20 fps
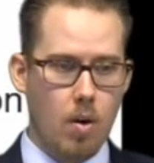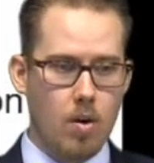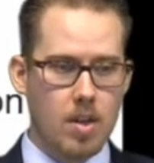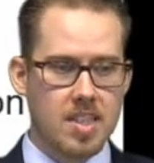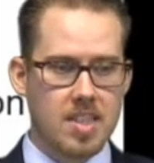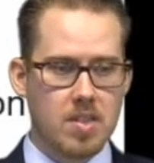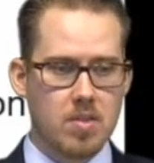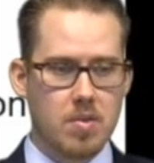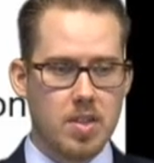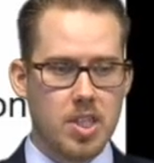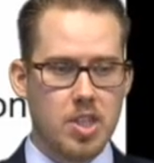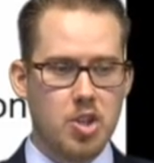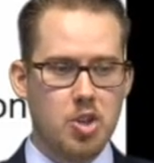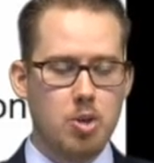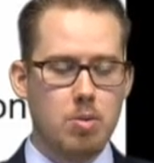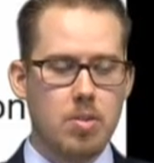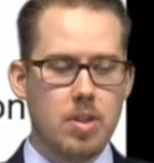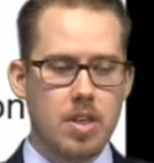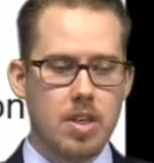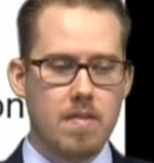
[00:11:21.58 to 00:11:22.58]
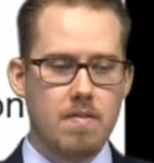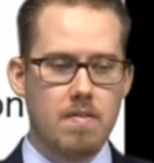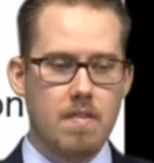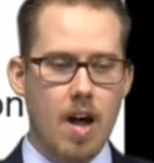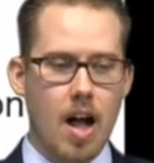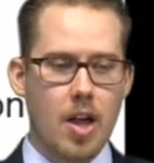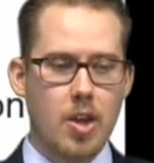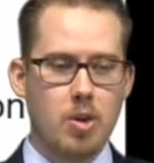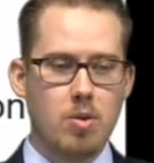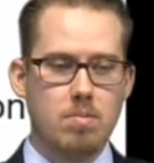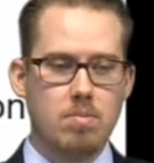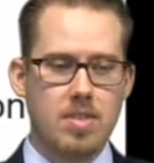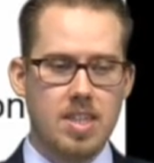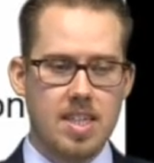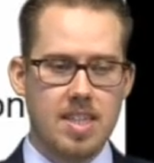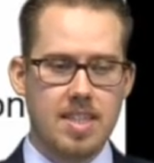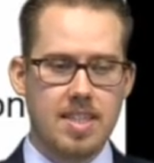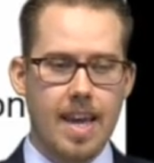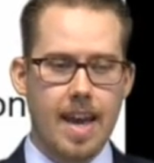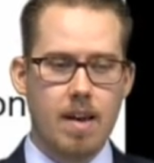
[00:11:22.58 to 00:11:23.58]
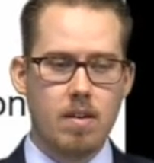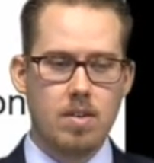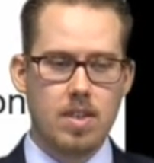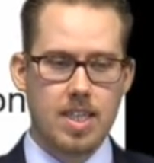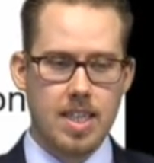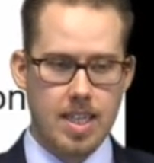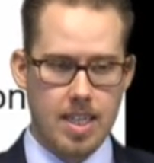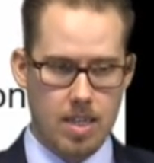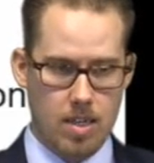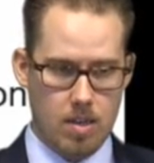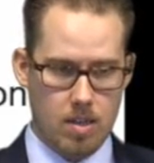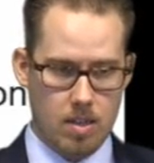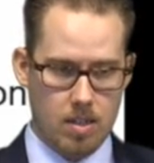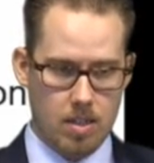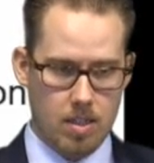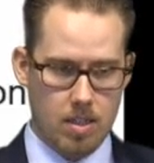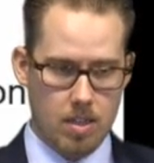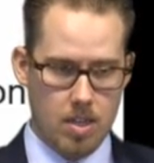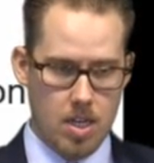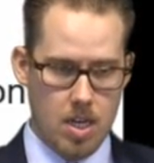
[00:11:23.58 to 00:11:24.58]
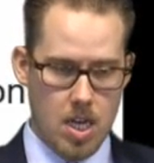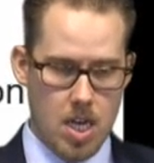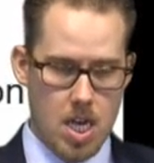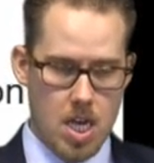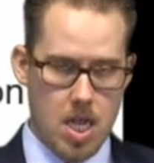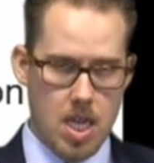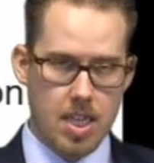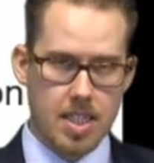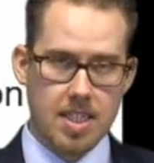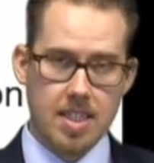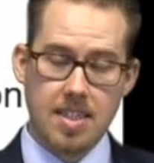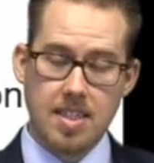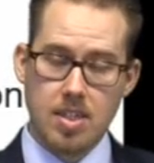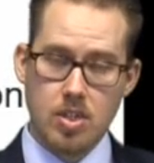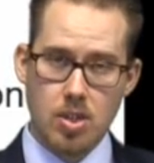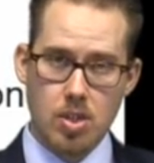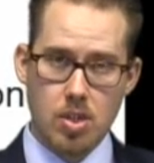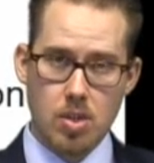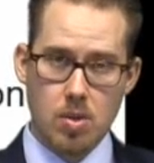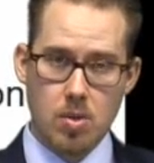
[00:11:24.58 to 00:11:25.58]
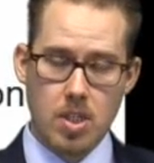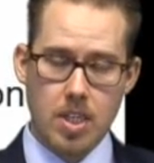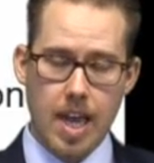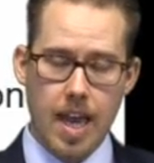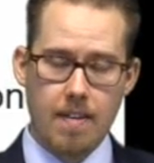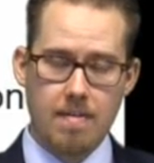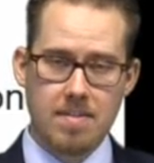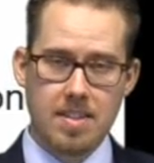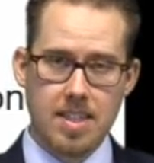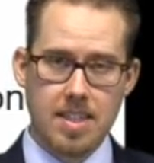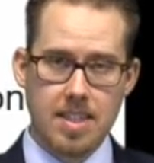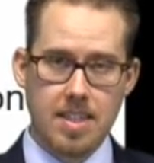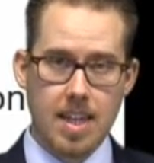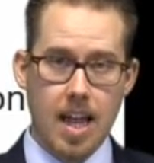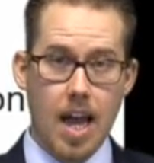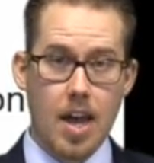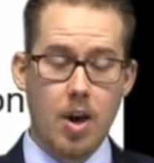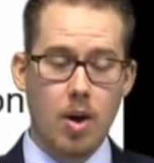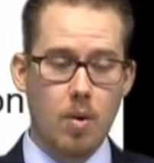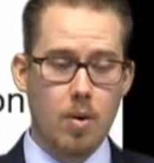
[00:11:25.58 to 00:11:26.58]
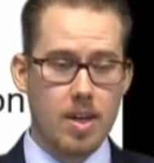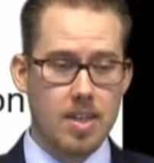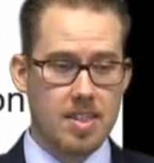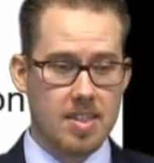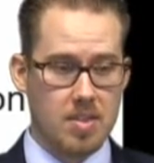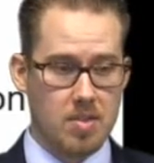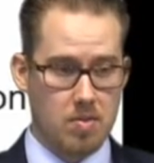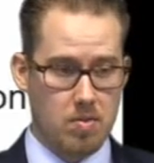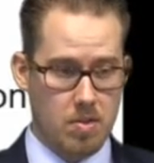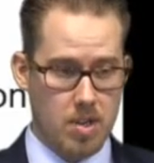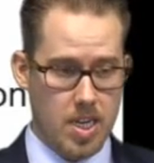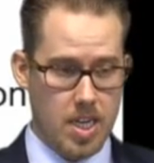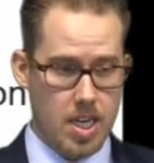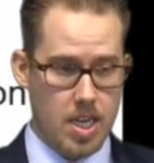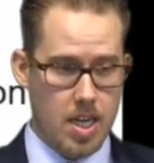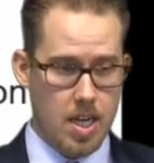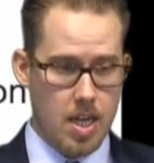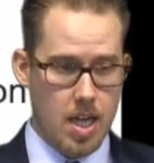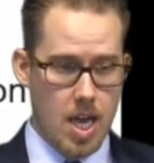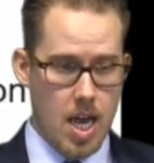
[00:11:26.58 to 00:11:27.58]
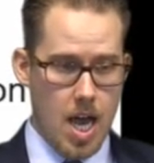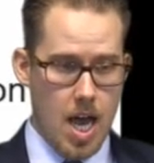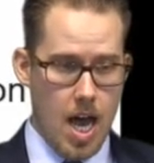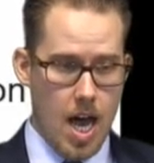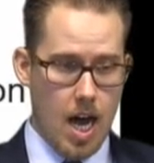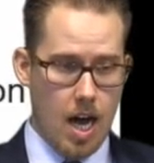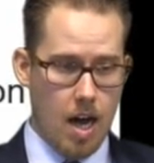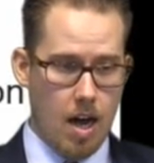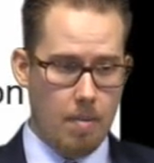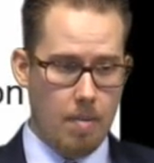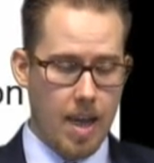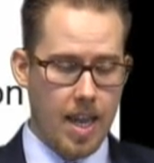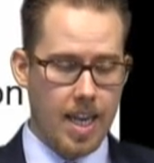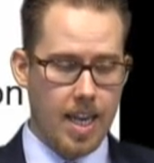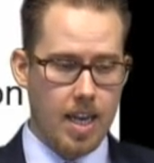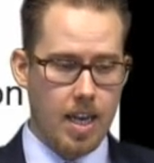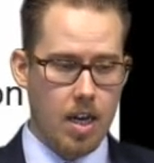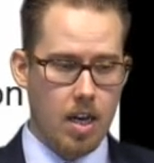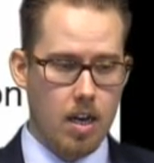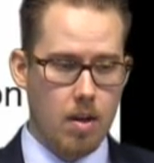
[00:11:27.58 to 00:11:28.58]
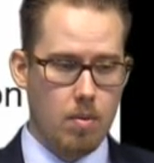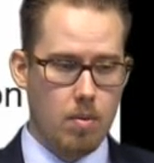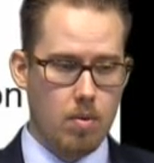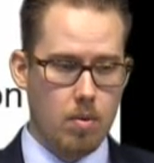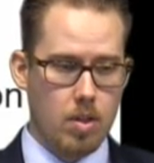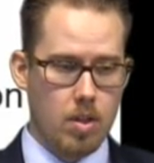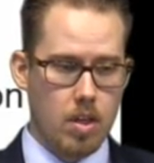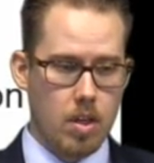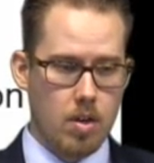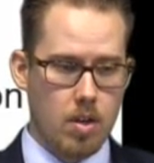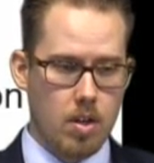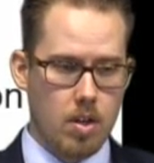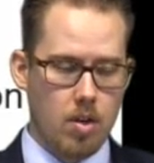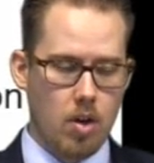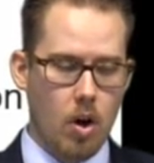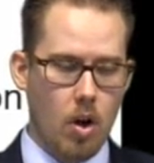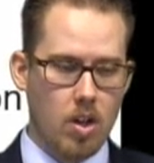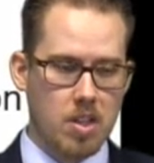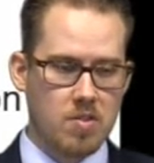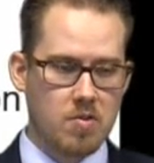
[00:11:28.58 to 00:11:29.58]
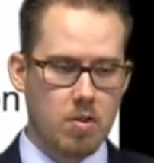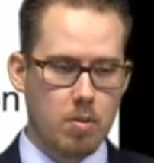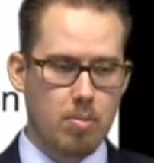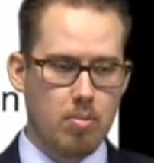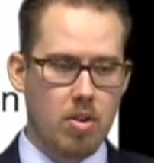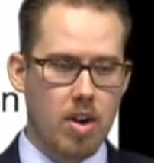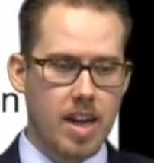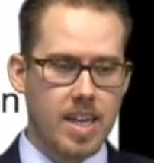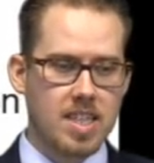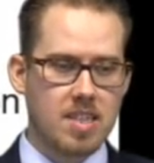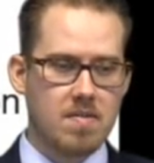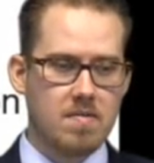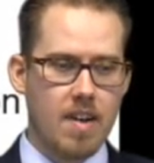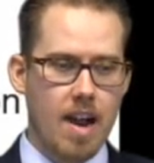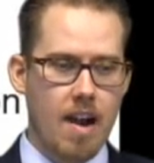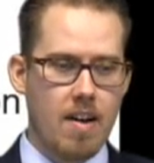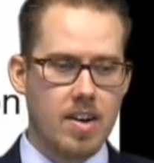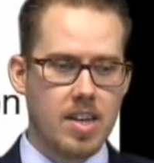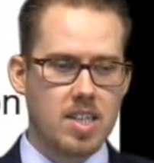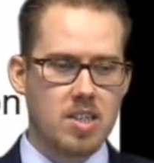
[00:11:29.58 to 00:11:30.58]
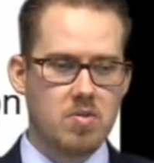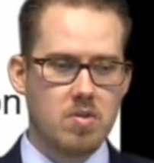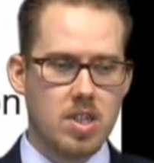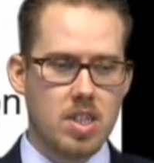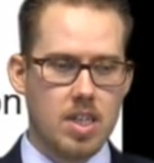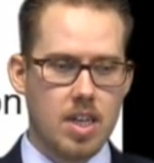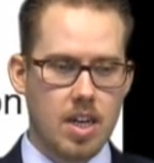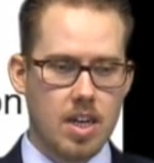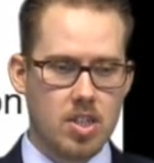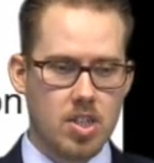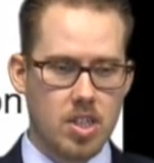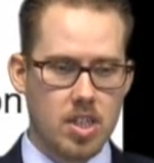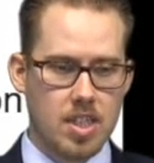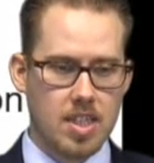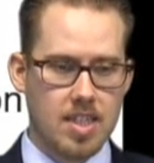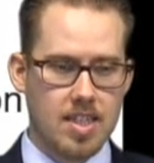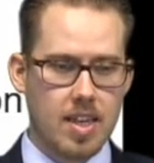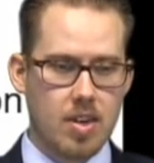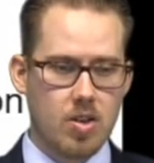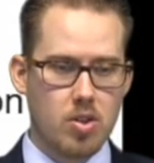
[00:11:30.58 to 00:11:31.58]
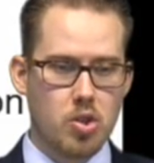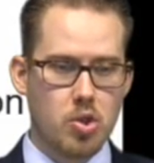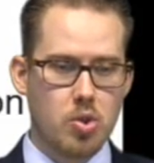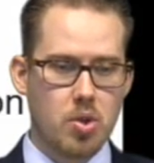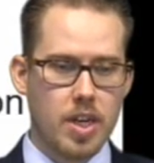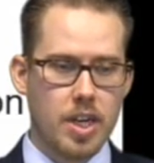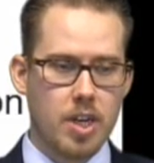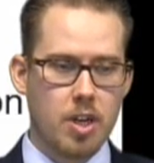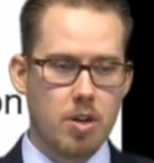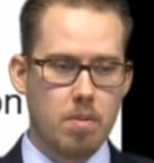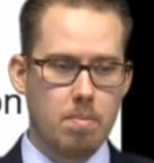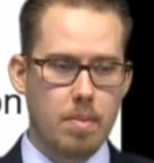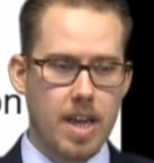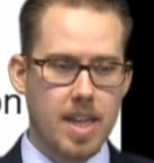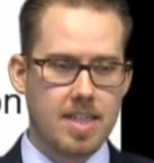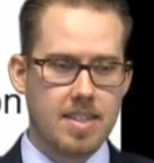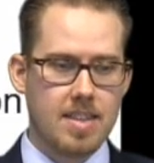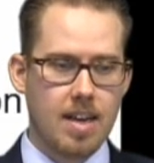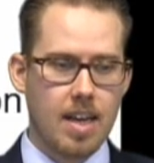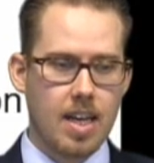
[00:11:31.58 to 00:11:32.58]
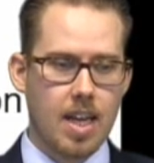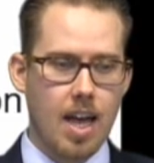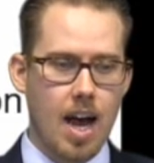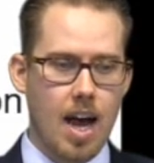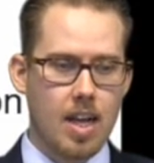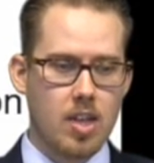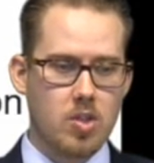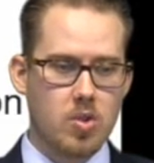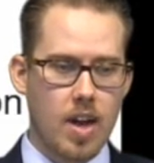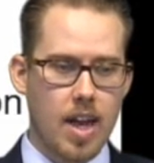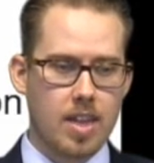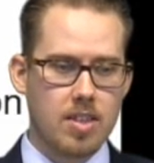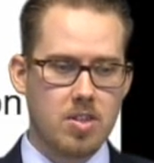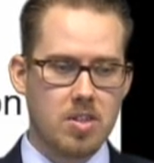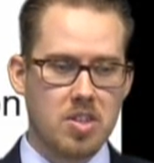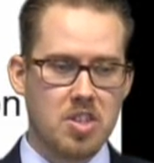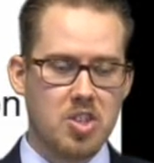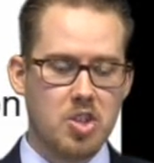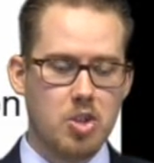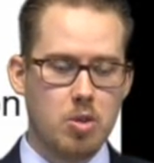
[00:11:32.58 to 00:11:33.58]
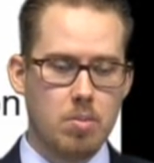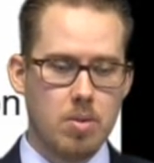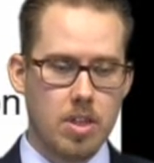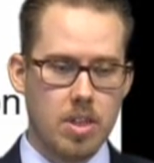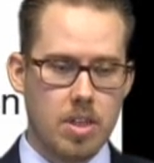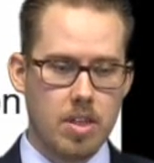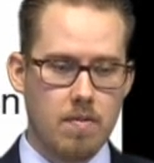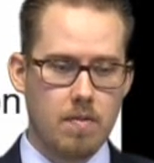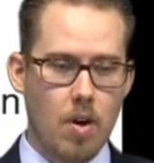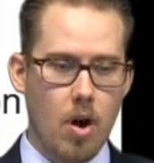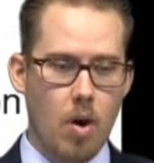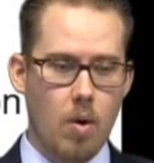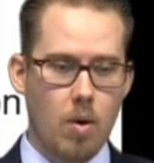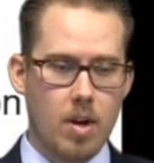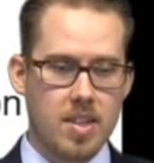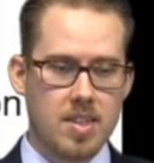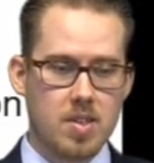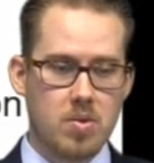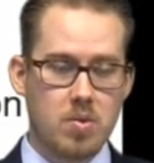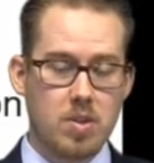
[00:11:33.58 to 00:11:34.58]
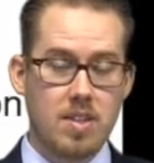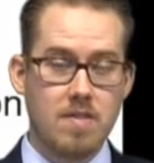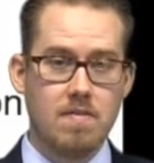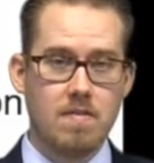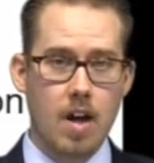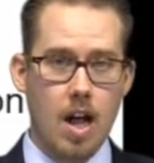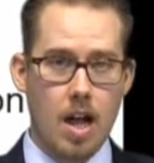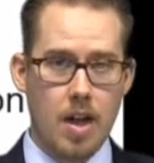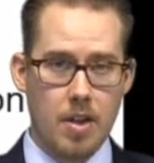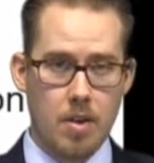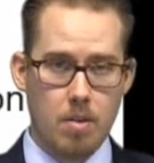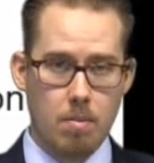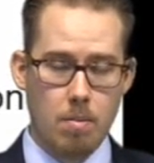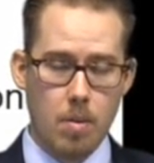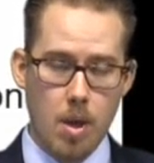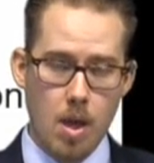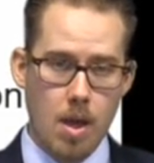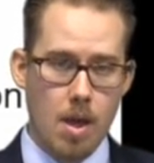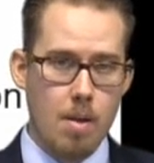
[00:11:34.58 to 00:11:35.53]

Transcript: OS3 cumulative volume discount tiers. This is new to Fssi OS3, and it calls for price variance reductions that are triggered based on contractors' cumulative OS3 volume.